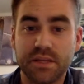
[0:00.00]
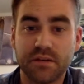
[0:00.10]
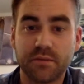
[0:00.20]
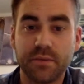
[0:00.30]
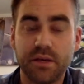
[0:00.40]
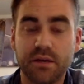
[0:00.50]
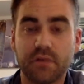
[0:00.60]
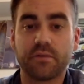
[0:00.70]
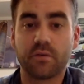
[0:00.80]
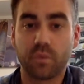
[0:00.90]
don't be
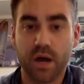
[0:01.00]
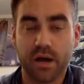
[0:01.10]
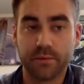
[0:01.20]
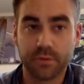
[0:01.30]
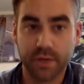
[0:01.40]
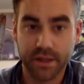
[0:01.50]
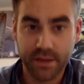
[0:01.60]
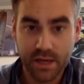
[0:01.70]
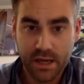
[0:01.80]
overwhelmed with